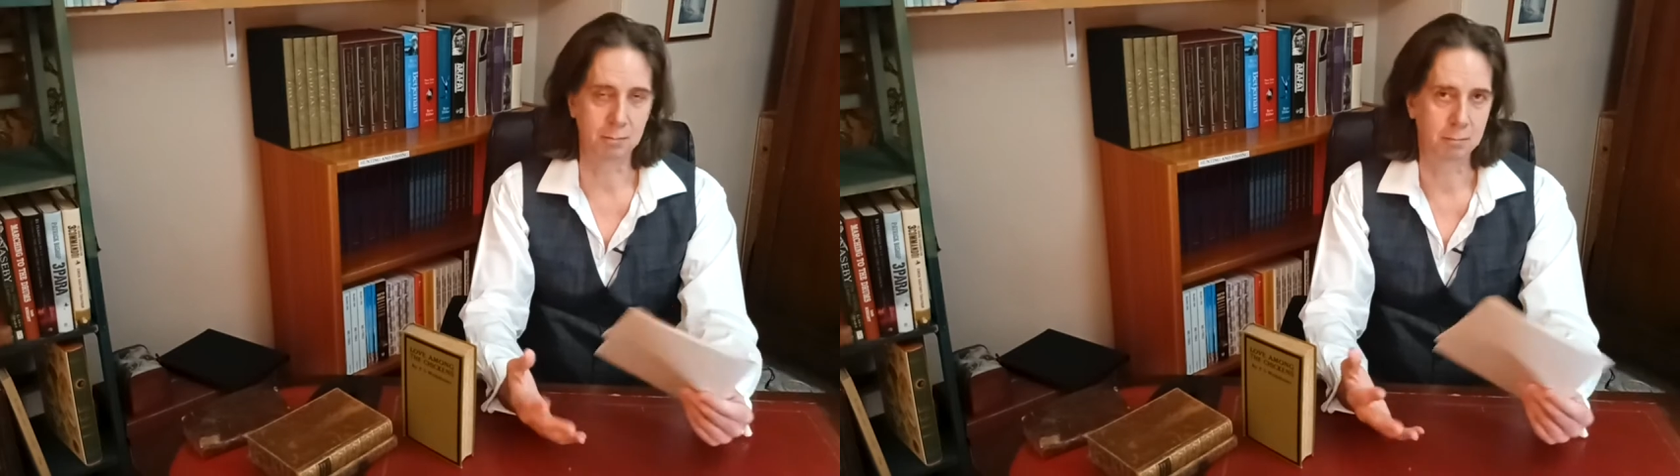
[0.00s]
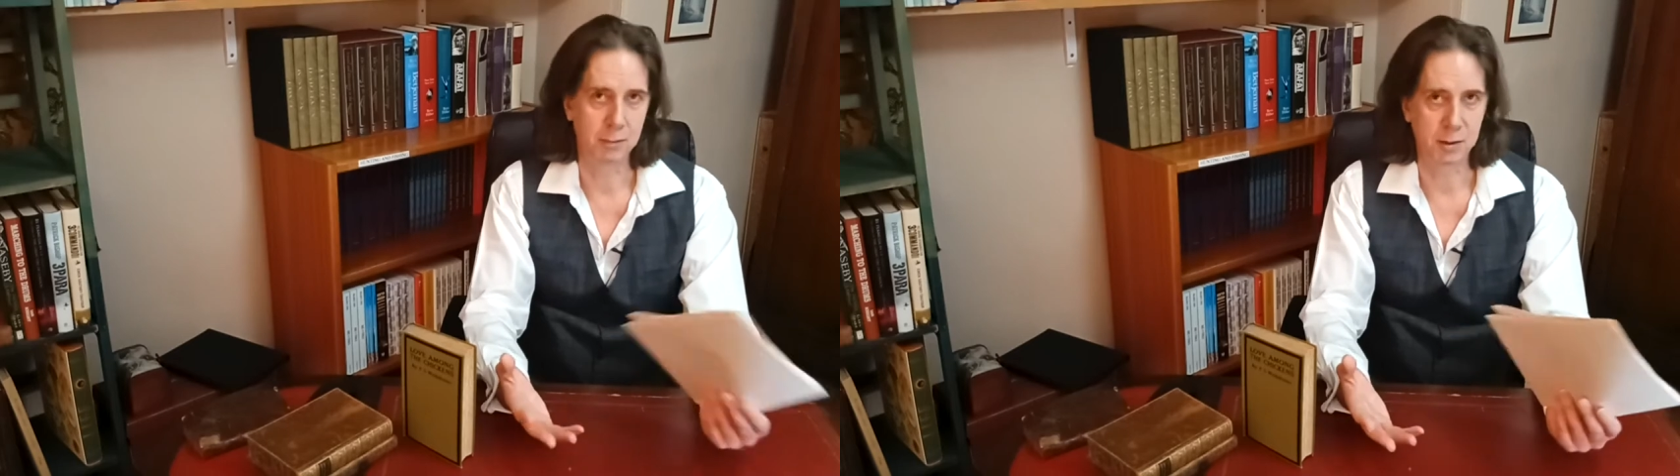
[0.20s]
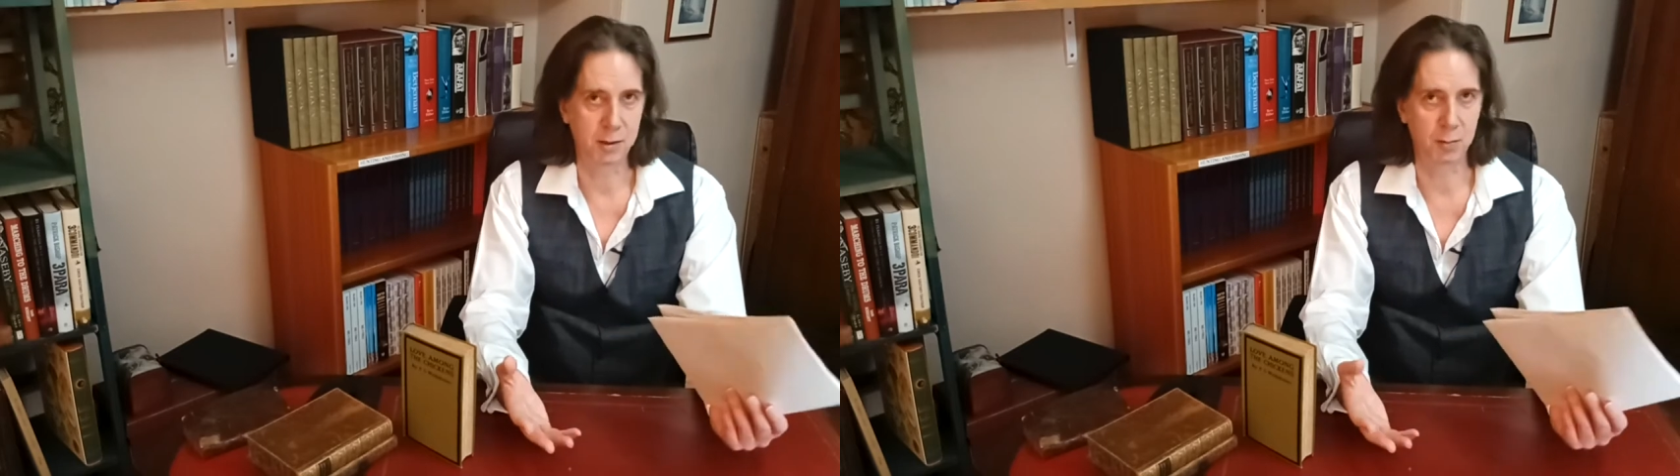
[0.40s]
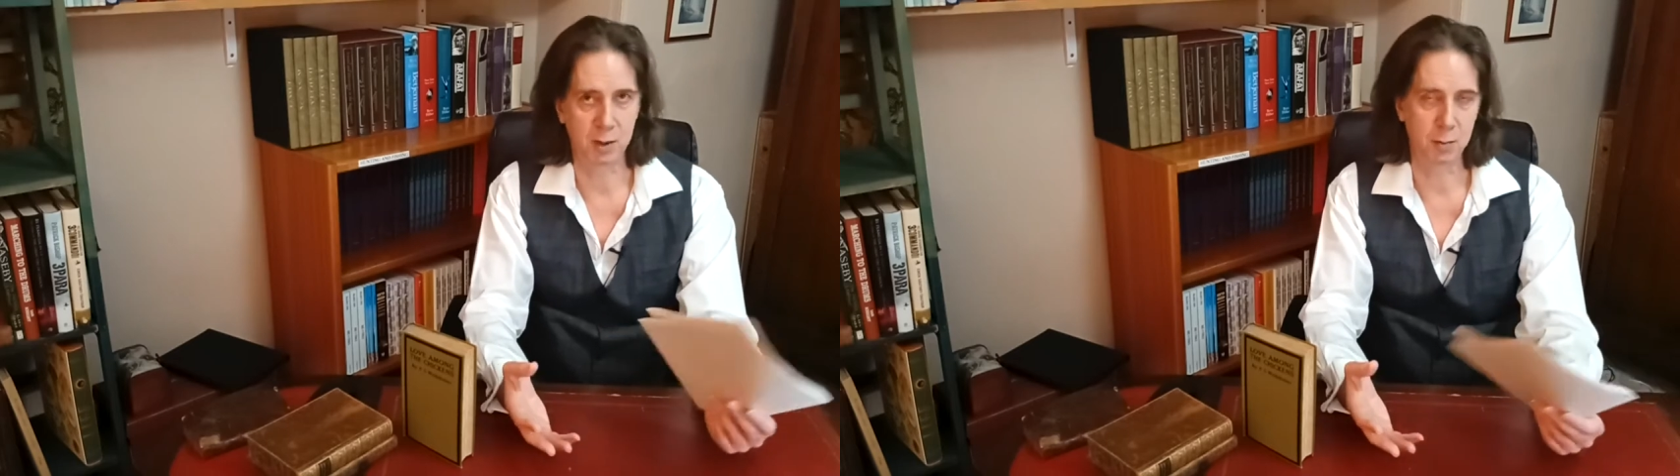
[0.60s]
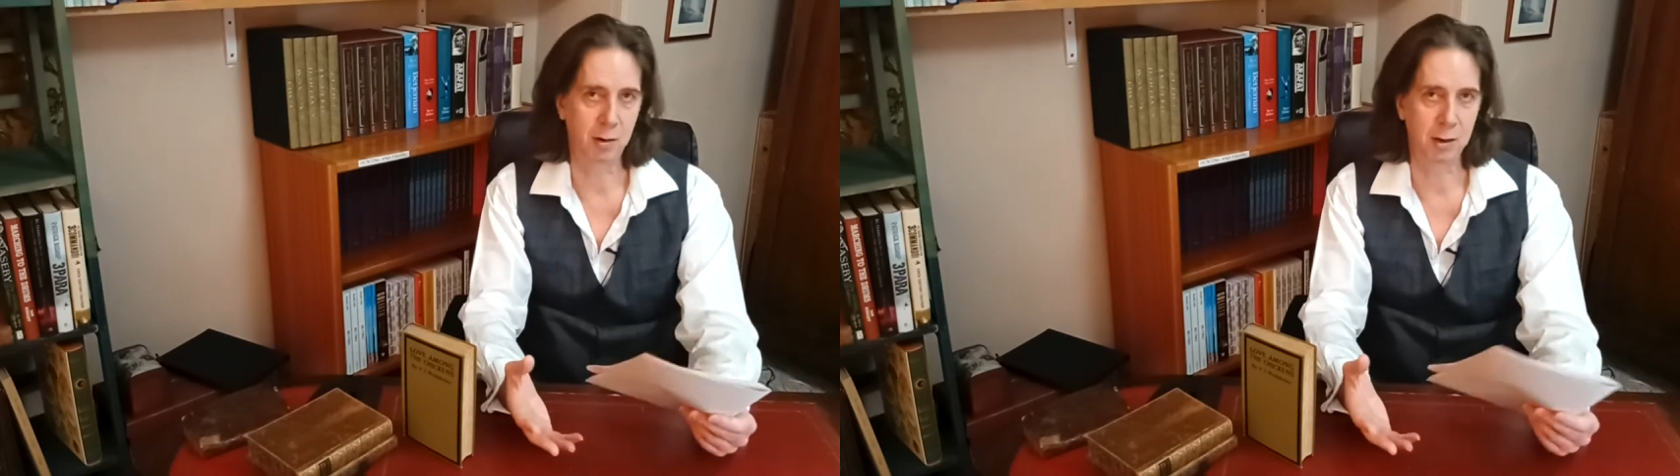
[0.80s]
and
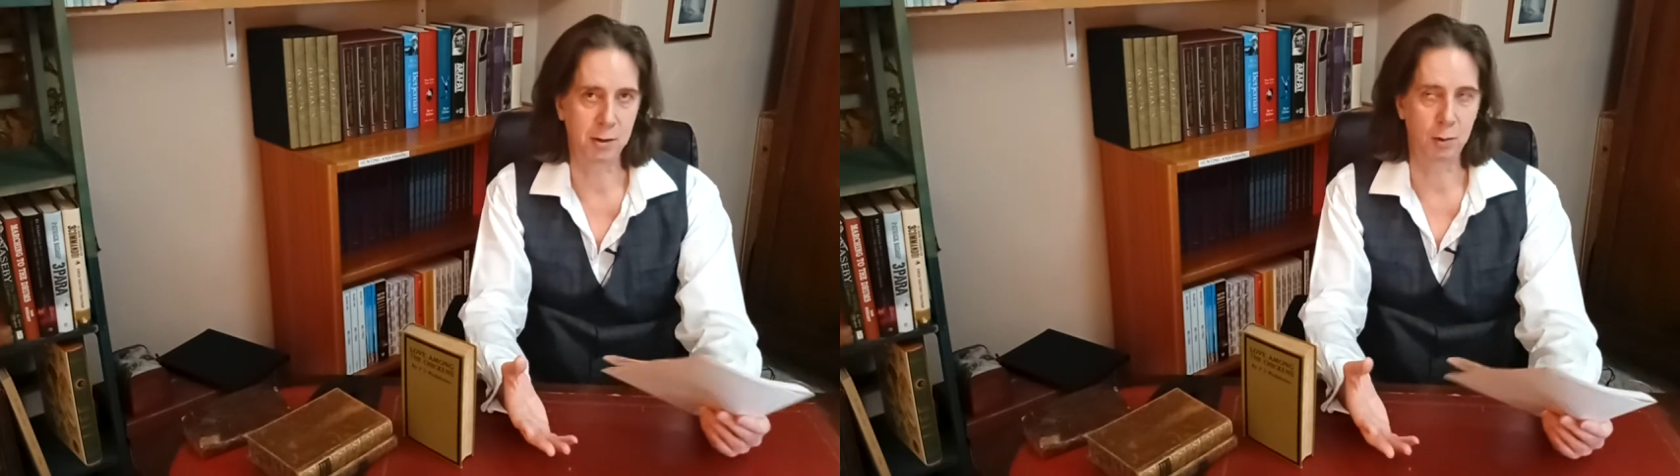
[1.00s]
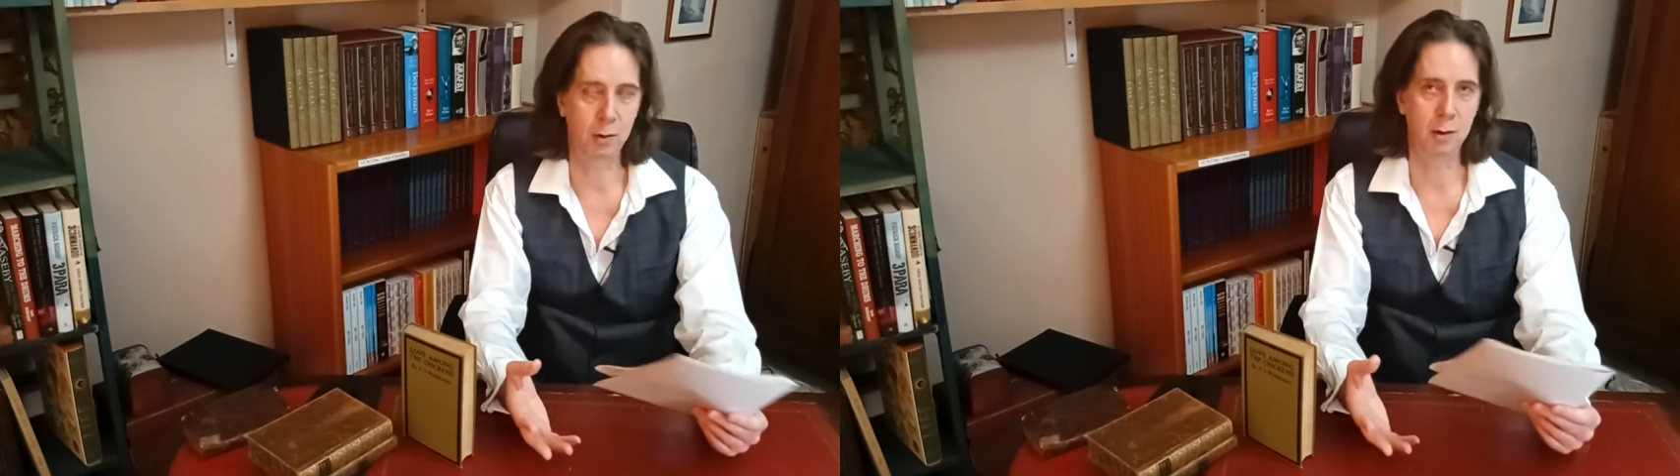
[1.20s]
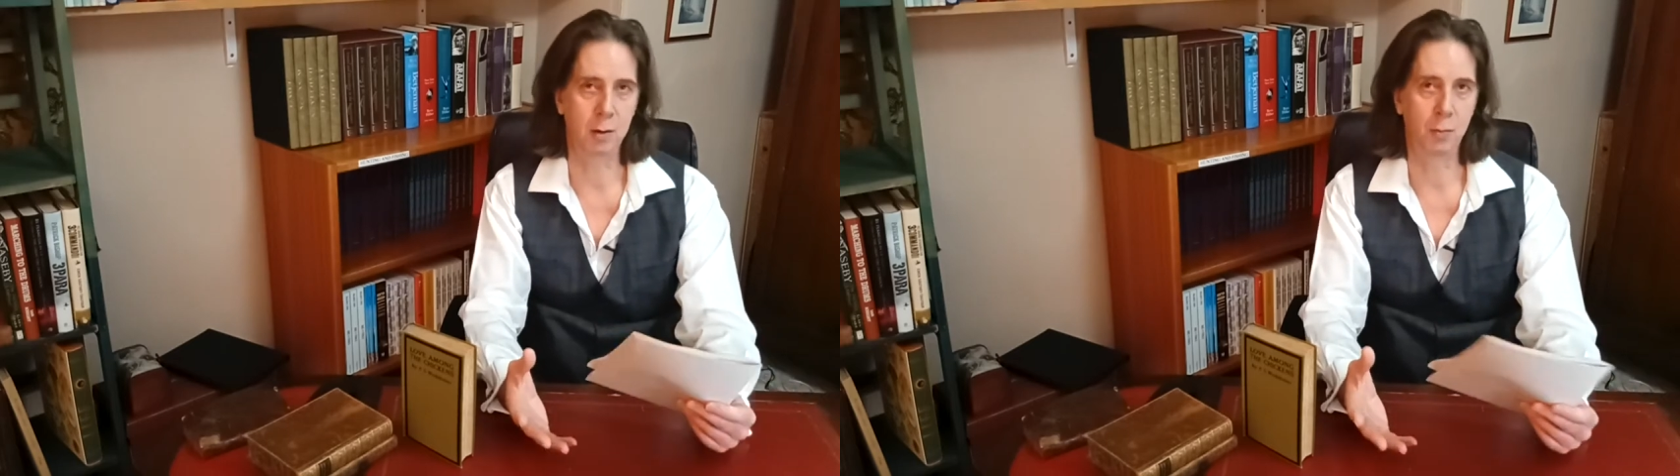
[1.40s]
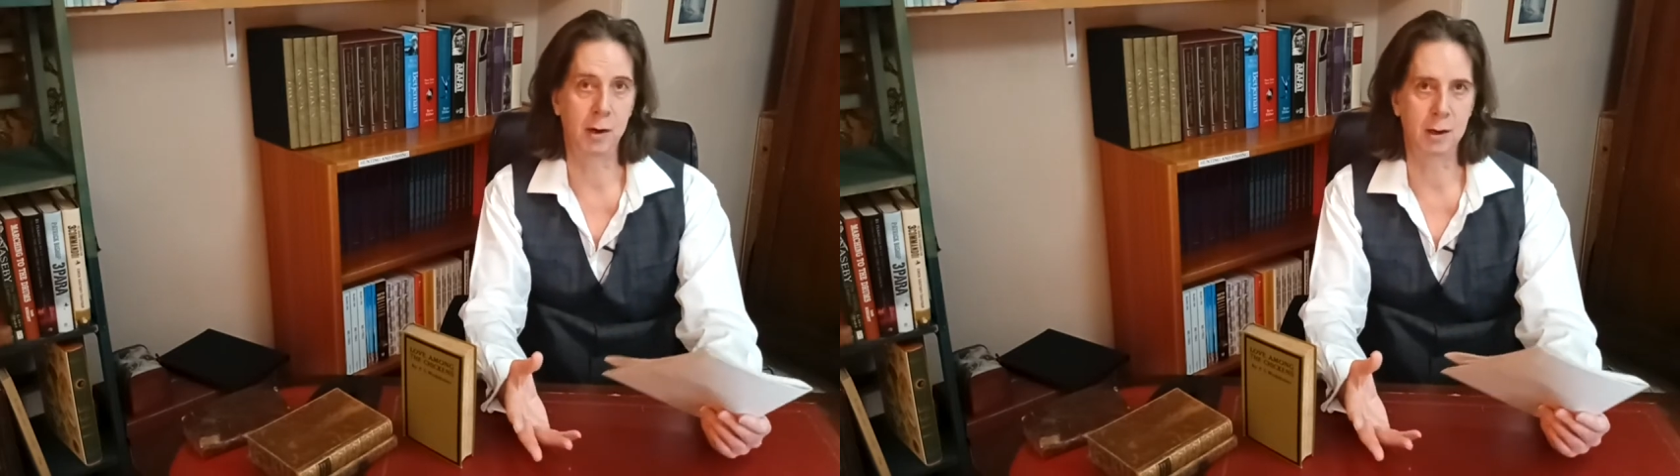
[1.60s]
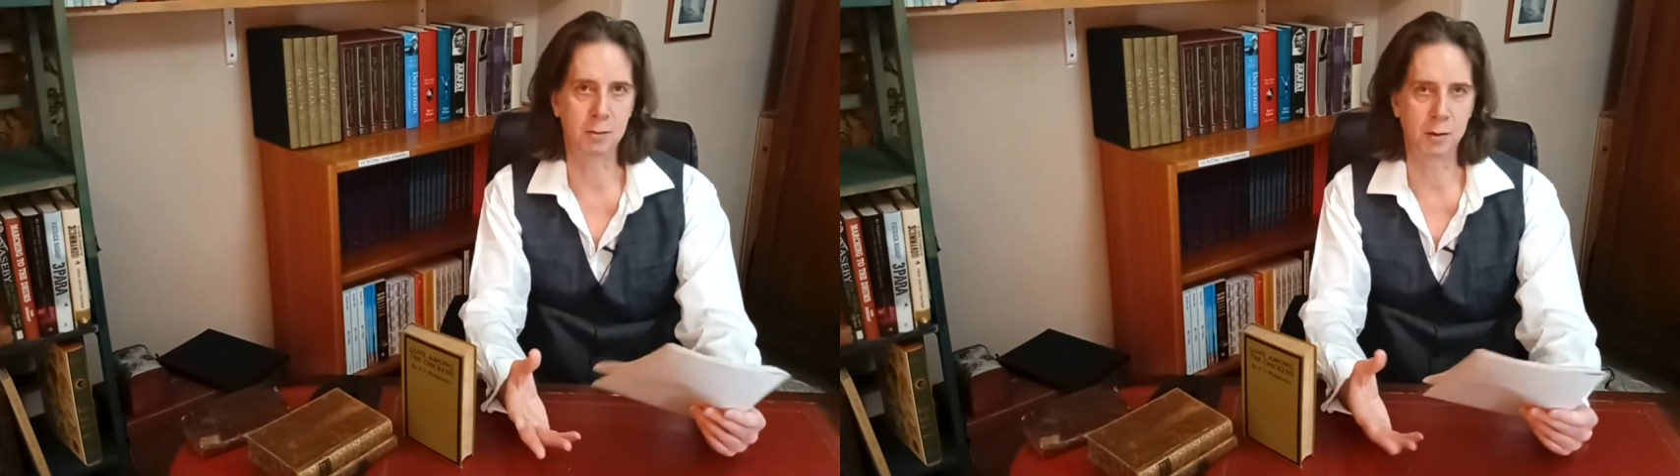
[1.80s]
some of them are actually quite
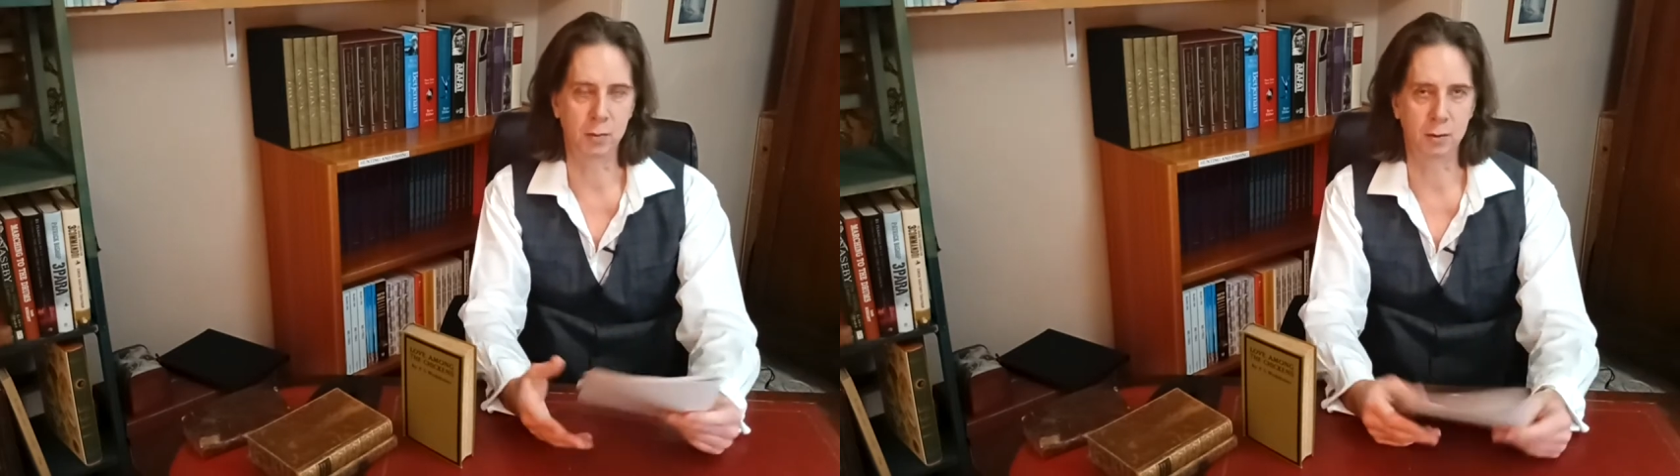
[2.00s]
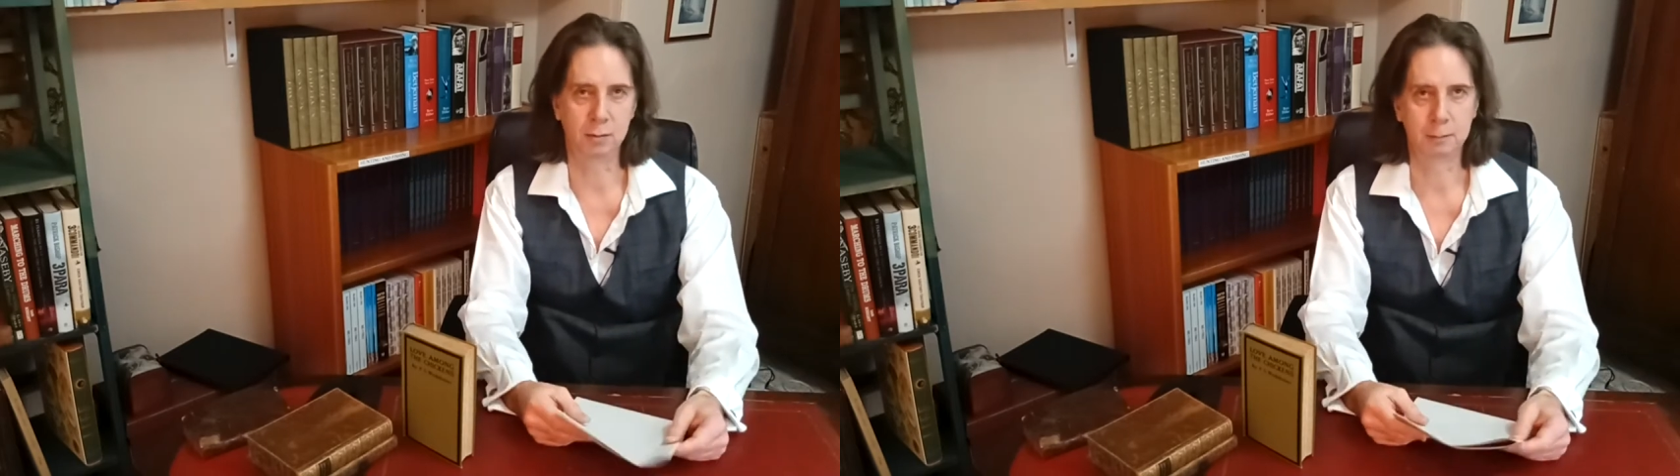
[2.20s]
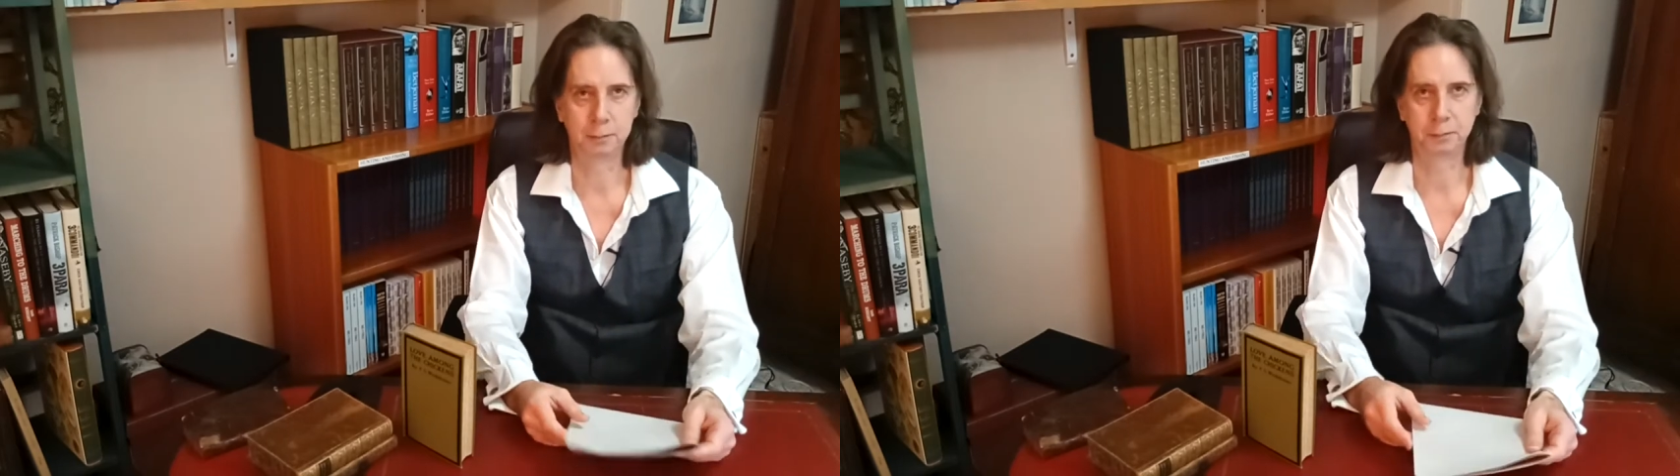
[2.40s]
unpronounceable.